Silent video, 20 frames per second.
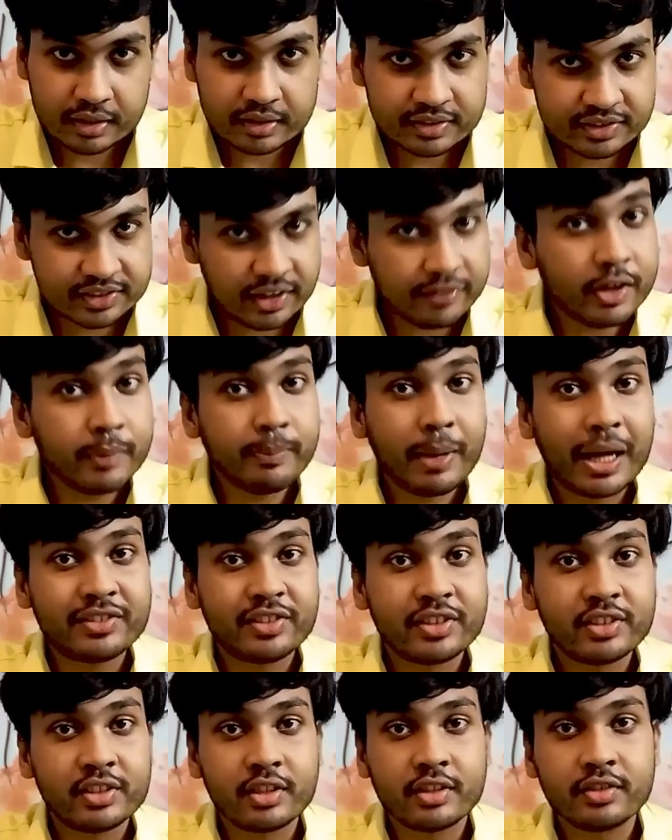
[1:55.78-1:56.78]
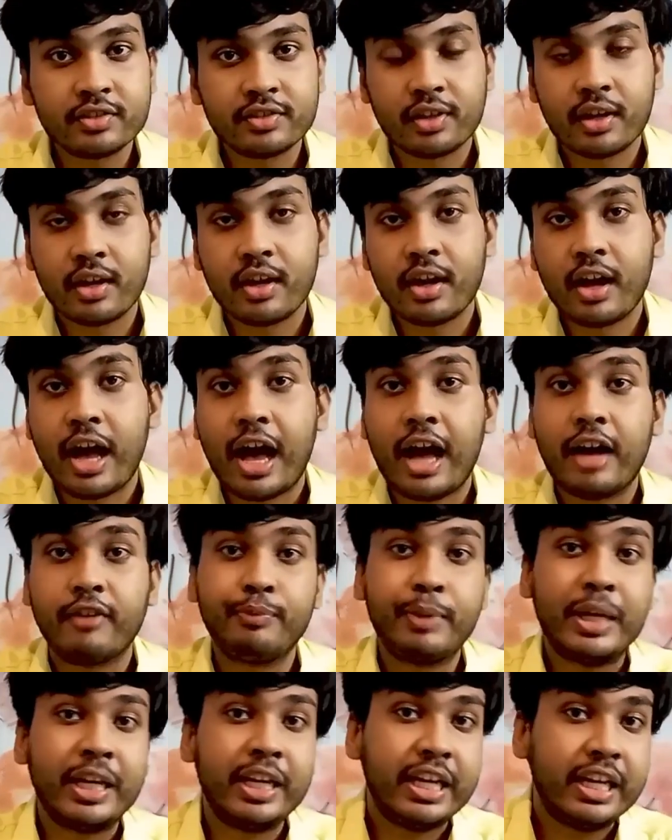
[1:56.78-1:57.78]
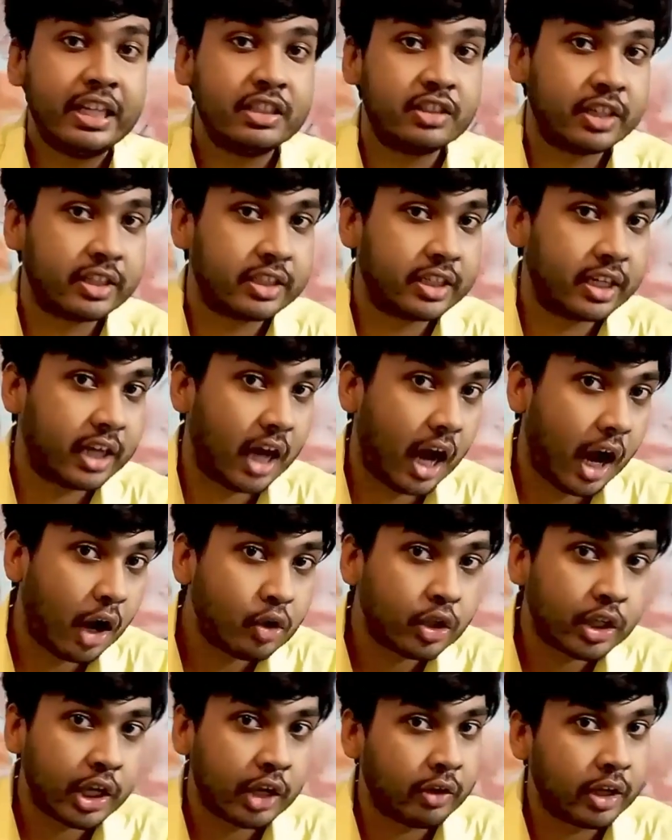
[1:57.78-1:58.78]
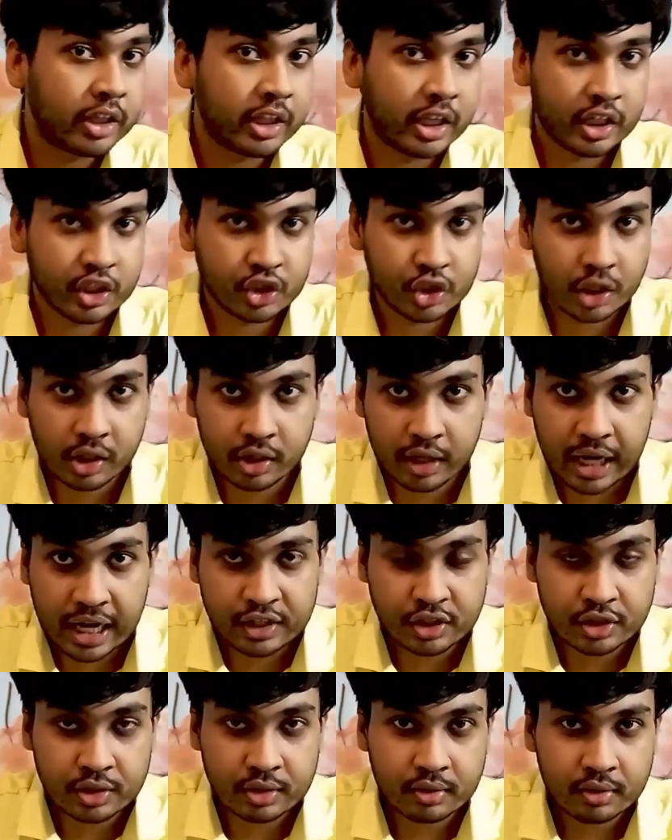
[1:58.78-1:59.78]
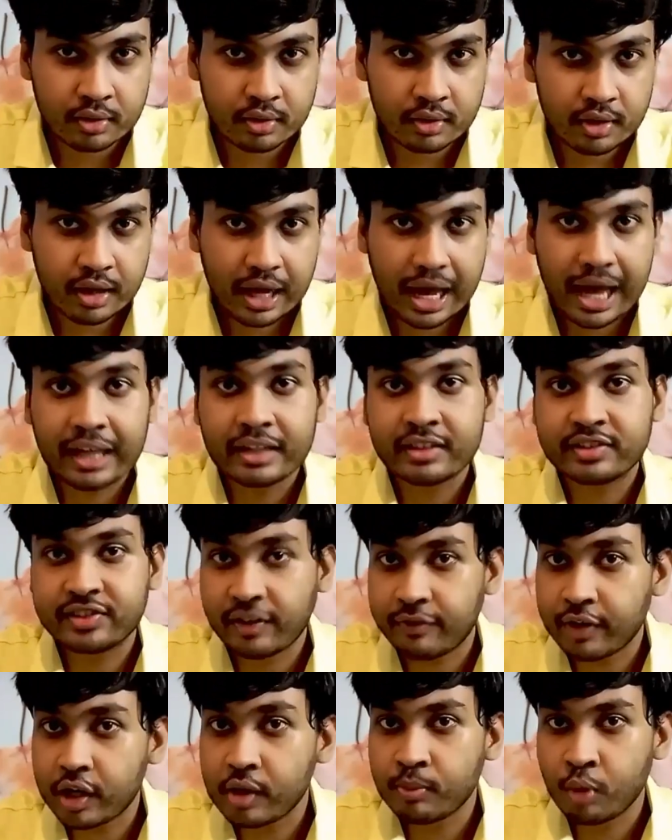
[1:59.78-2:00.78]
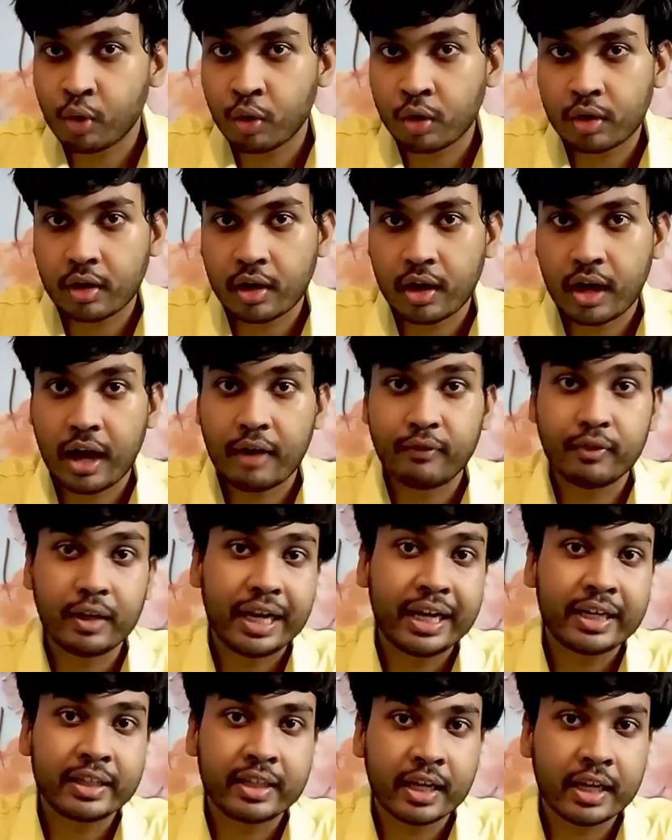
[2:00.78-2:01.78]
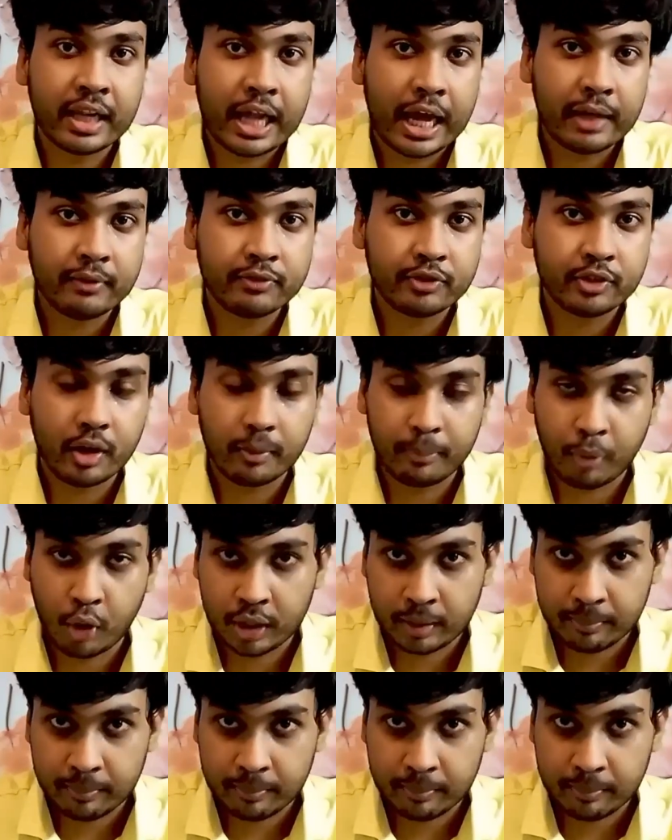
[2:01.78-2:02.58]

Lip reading: 7 passengers have been ejected out during the initial crash, and several more have laid their lives upon